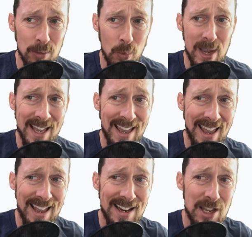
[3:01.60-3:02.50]
we
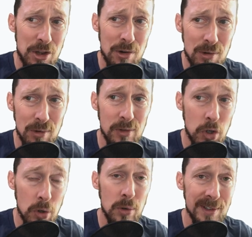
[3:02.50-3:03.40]
can use
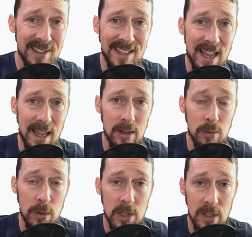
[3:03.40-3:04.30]
Google Sans,
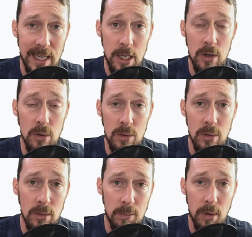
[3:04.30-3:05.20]
which is a
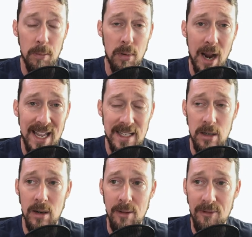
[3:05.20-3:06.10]
Google
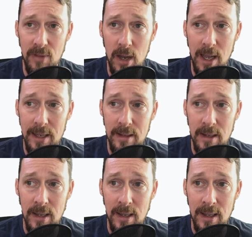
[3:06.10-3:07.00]
proprietary font,
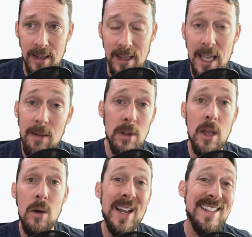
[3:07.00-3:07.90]
even
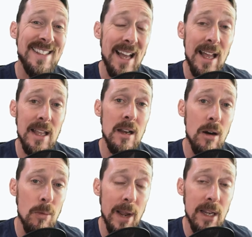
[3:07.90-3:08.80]
though it's not in
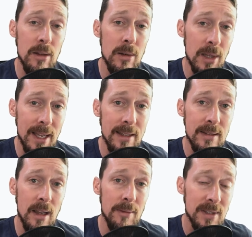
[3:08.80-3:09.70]
our regular
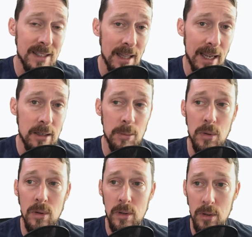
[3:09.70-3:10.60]
list of
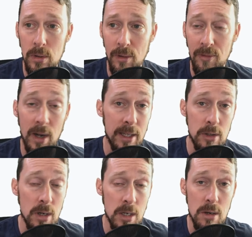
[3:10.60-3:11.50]
selectable Google fonts.
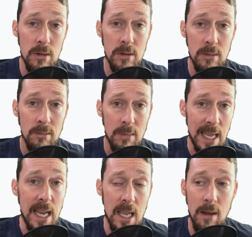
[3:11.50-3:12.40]
You can use
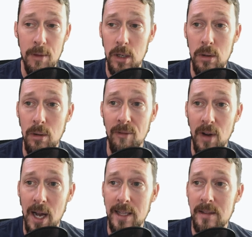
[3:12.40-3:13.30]
any of the Google
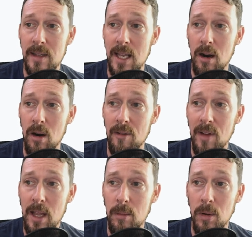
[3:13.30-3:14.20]
fonts that are
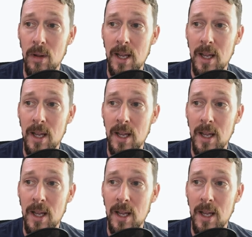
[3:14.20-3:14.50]
available.